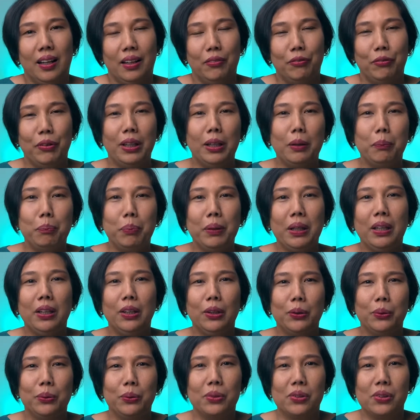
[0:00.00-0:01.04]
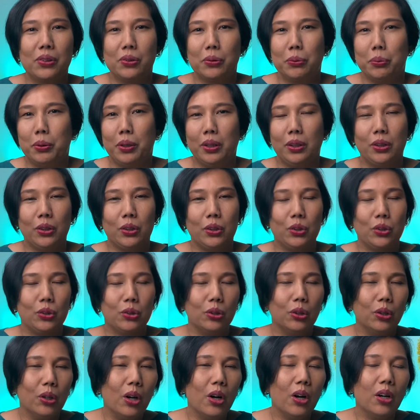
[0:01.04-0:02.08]
Filipinos will
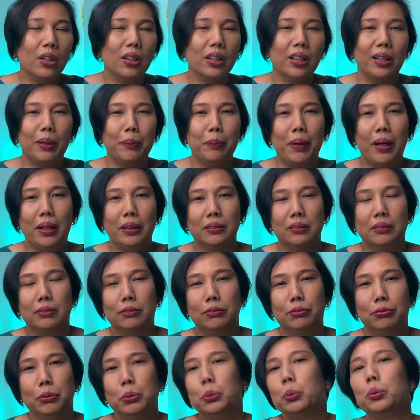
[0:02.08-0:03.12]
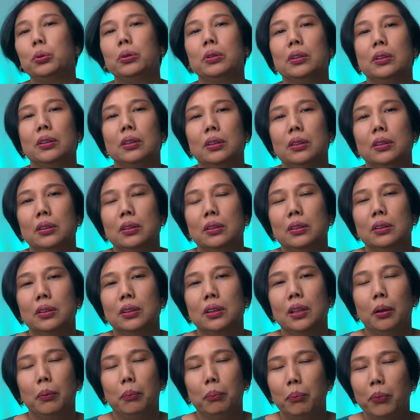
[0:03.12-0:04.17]
talk about food
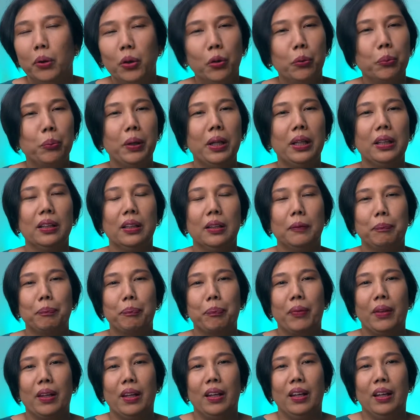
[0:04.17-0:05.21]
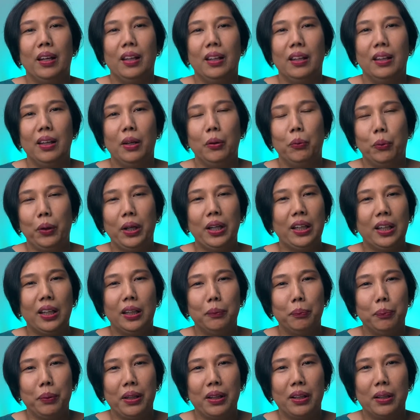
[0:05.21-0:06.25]
the moment they wake
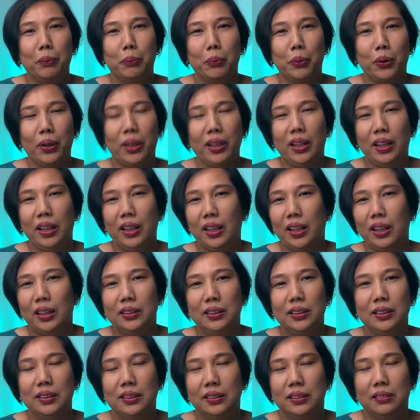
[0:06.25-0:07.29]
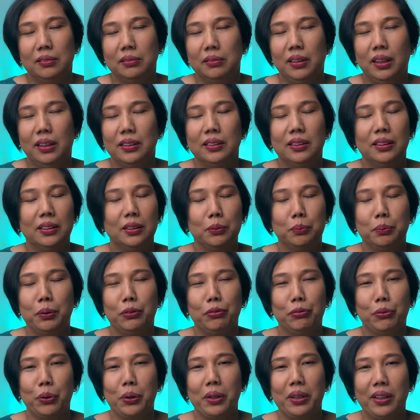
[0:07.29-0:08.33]
up in the morning and until
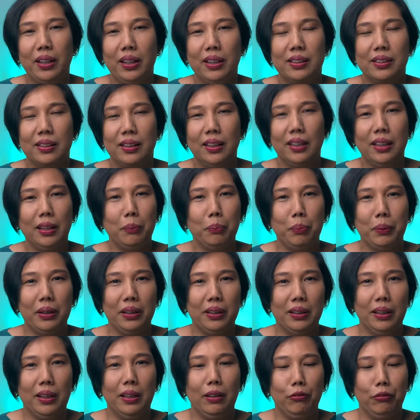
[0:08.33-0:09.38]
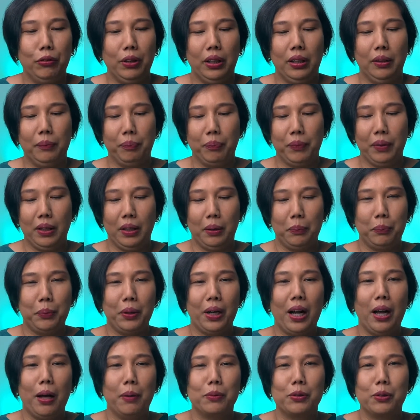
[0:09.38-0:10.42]
before they sleep in the evening.
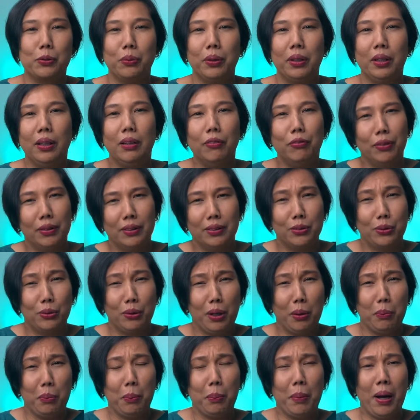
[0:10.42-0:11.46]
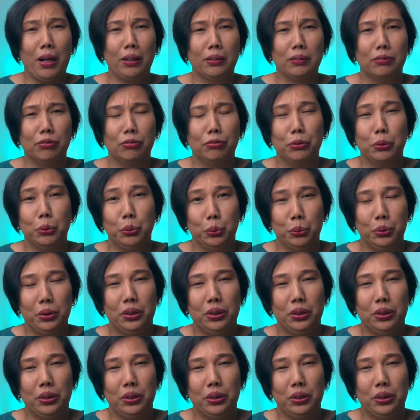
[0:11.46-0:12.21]
Perhaps we even dream about food.